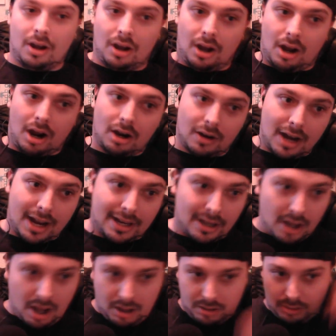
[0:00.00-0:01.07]
All right,
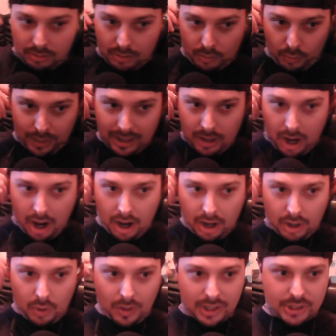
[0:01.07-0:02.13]
y'all. Well, we are
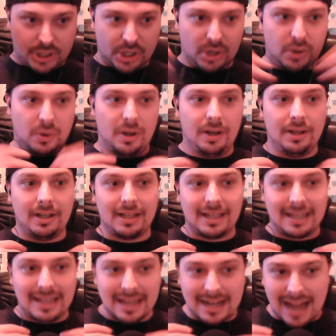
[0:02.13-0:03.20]
going to
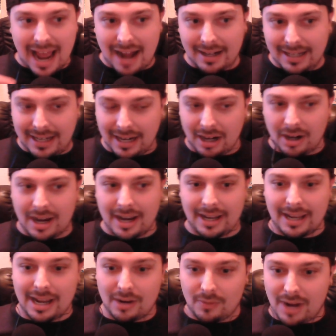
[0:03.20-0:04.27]
get out of here
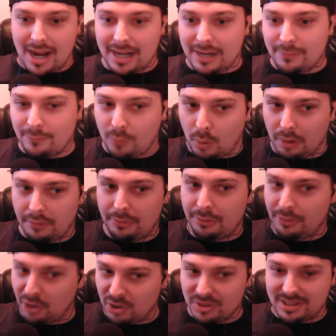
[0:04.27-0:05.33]
and get ready for
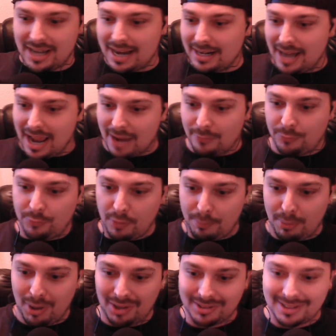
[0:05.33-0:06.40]
Thursday night
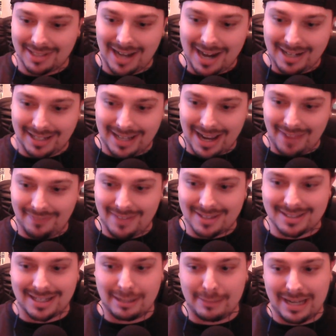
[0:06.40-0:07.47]
football tonight. Again,
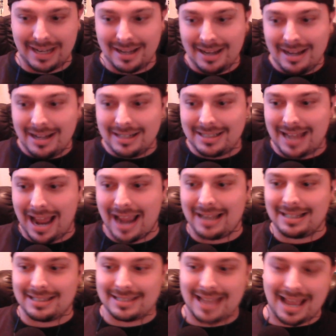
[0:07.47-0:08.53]
that's going to be
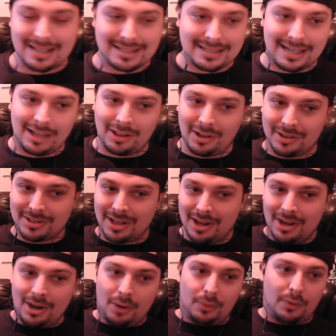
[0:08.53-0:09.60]
Titans at Steelers
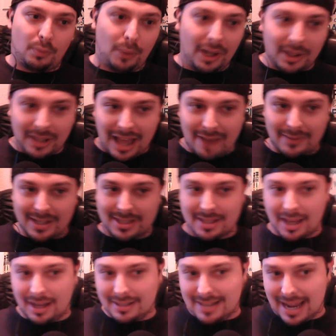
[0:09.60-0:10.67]
with Will Levis
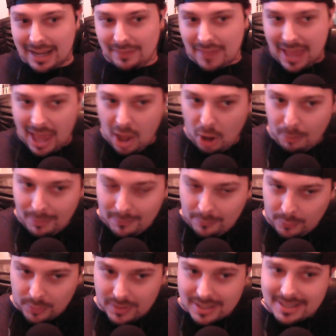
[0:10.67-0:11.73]
taking the helm
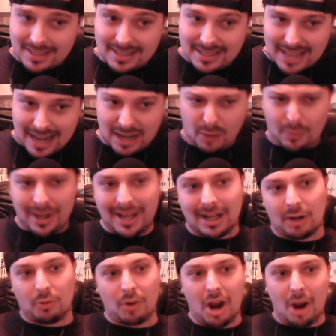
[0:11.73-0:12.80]
for the second week in
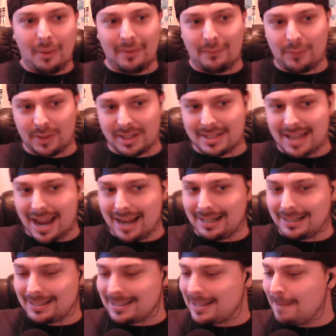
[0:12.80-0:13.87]
a row for the
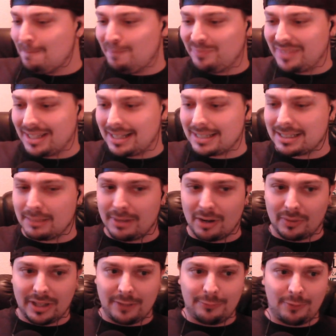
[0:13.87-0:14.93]
Titans. I think that's going to be a
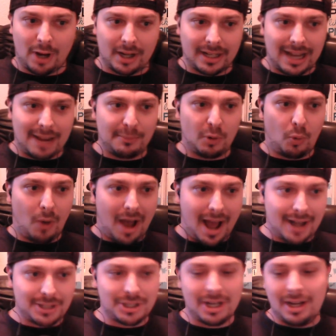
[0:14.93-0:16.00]
really fun game to
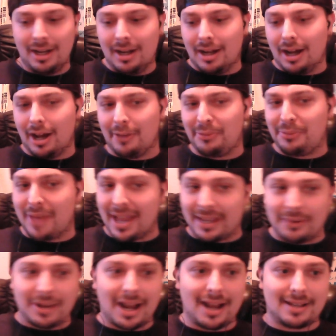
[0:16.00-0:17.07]
watch. Thank
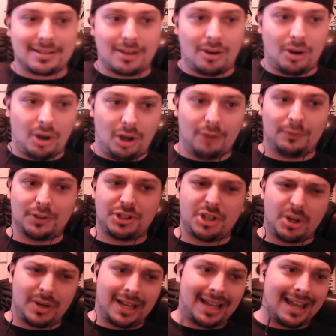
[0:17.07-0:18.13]
you guys all for
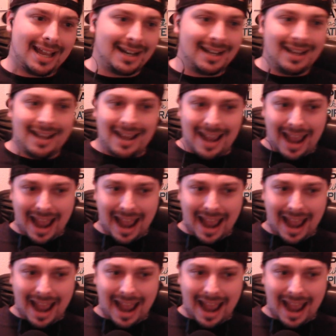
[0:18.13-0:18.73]
tuning in.